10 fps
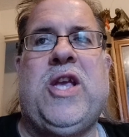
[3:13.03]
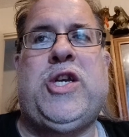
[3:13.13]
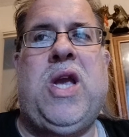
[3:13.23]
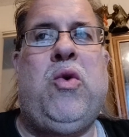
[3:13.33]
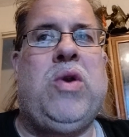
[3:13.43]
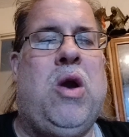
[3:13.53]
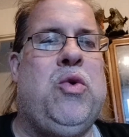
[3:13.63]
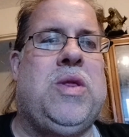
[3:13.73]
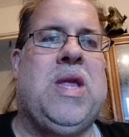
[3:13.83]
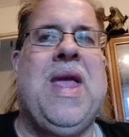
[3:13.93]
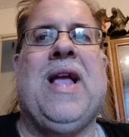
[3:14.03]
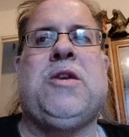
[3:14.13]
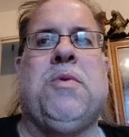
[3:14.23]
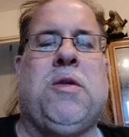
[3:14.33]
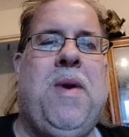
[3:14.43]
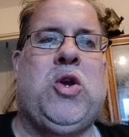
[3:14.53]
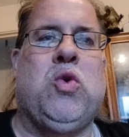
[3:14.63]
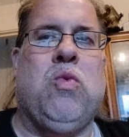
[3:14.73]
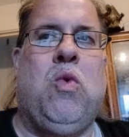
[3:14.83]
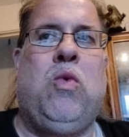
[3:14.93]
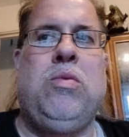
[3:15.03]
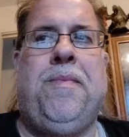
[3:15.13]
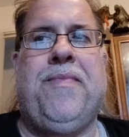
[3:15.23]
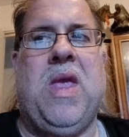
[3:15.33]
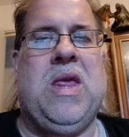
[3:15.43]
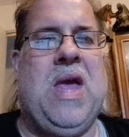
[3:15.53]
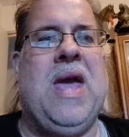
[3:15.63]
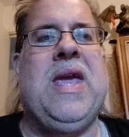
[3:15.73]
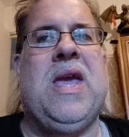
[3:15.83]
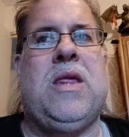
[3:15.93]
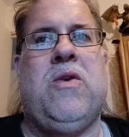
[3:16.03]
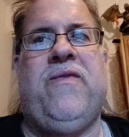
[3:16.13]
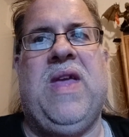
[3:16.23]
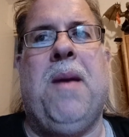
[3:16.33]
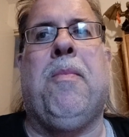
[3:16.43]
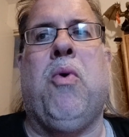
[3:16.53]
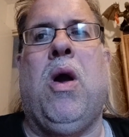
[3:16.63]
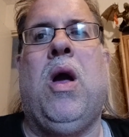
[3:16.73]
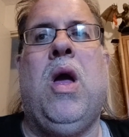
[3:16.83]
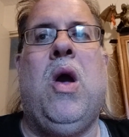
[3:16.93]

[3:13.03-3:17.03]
Shield Host Detachment special rule is Aegis of the Emperor,